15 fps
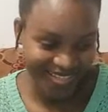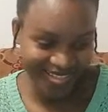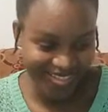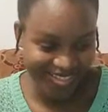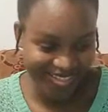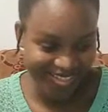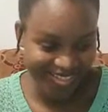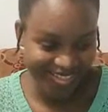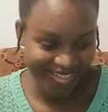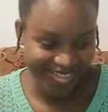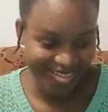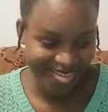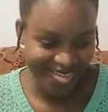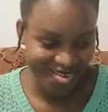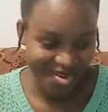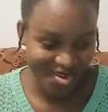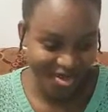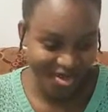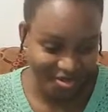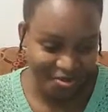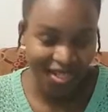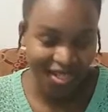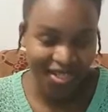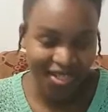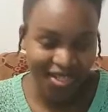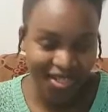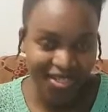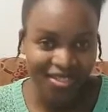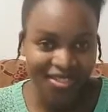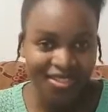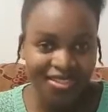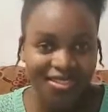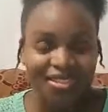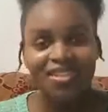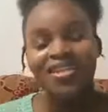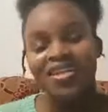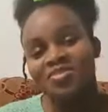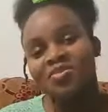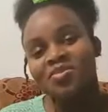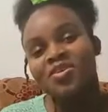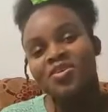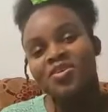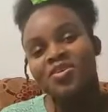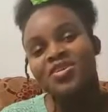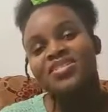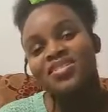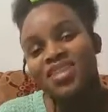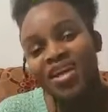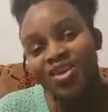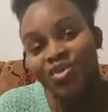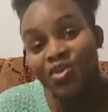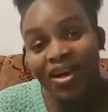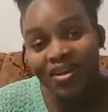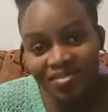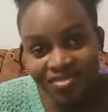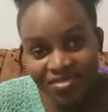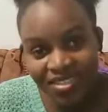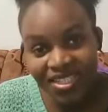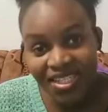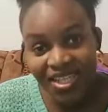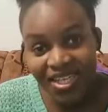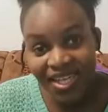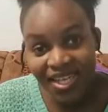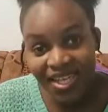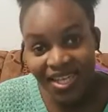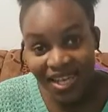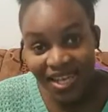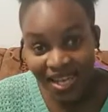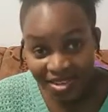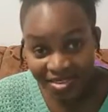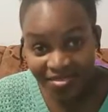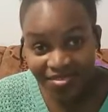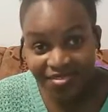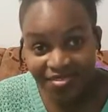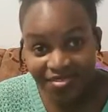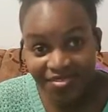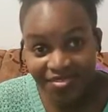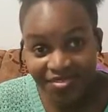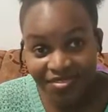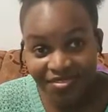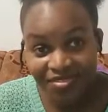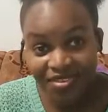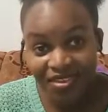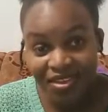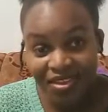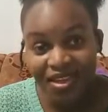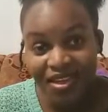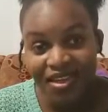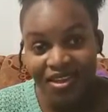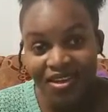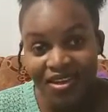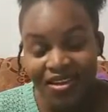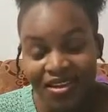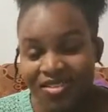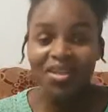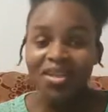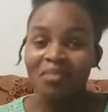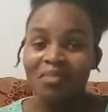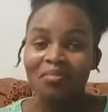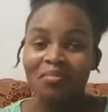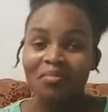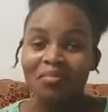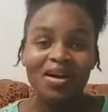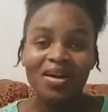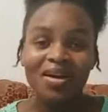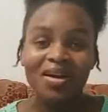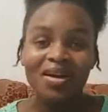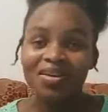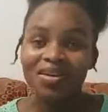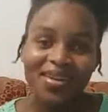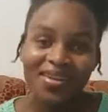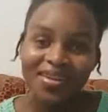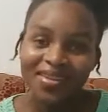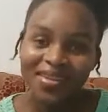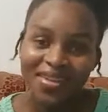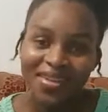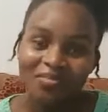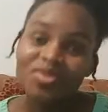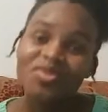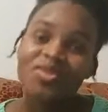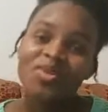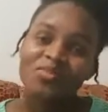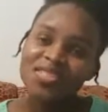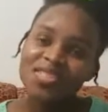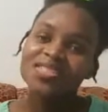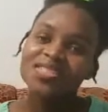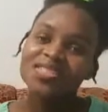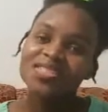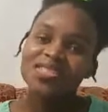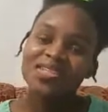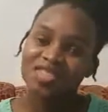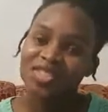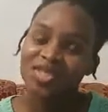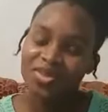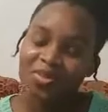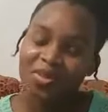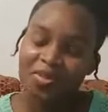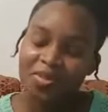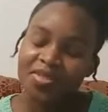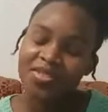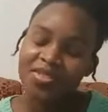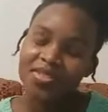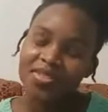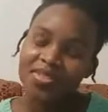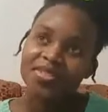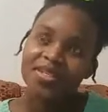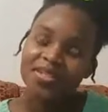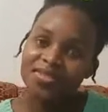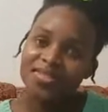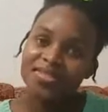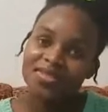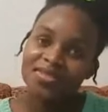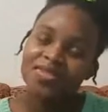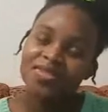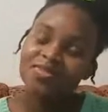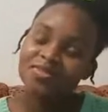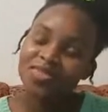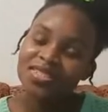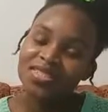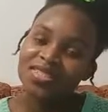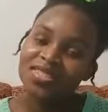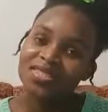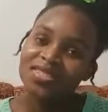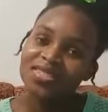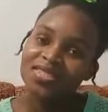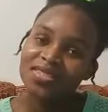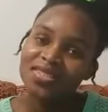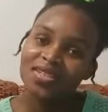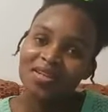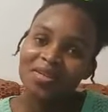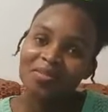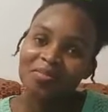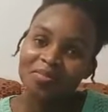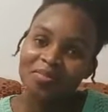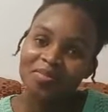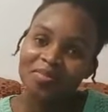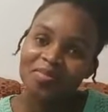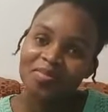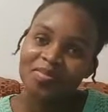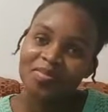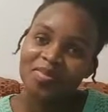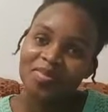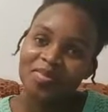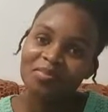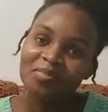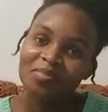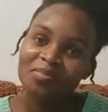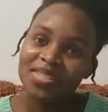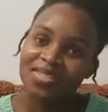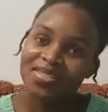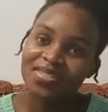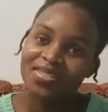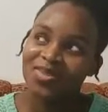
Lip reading: You are welcome. And the experiences that you have in life, nobody buckle up all of them. Some things you have to share with people still, cause some things are at best they don't know.